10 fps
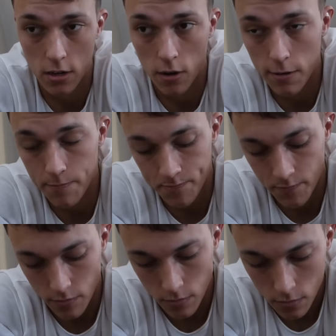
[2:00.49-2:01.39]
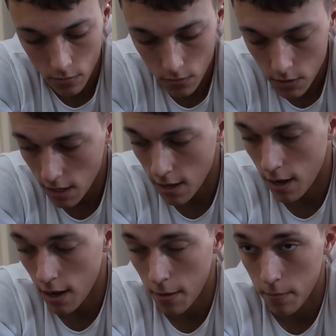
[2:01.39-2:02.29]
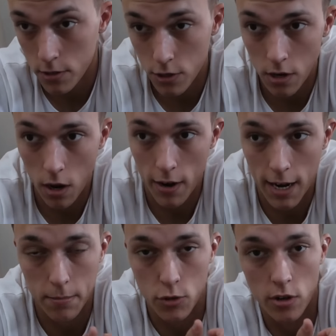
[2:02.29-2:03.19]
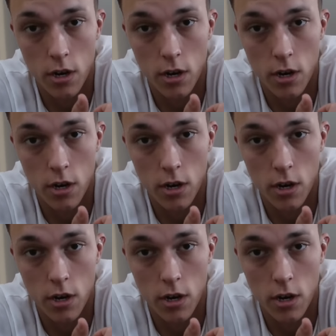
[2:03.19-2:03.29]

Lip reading: night. I've done lying hamstring